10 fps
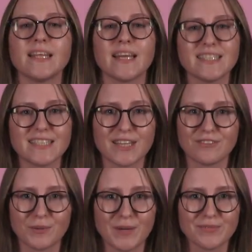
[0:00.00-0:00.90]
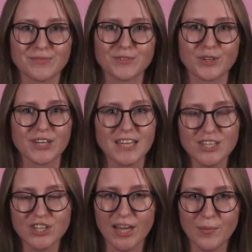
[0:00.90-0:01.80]
That is it, everyone. For
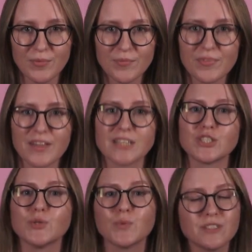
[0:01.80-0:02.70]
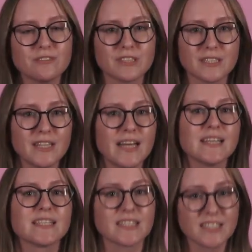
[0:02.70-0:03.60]
each gap that you will fill
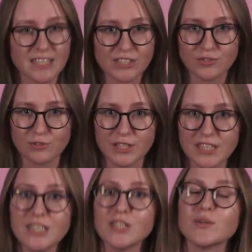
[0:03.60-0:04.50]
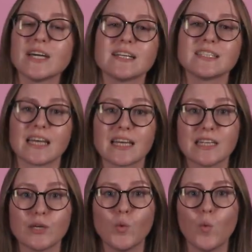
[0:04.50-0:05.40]
successfully, you get
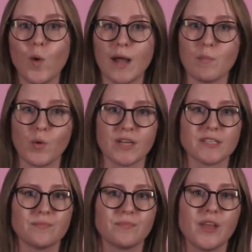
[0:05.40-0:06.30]
exactly 1 point.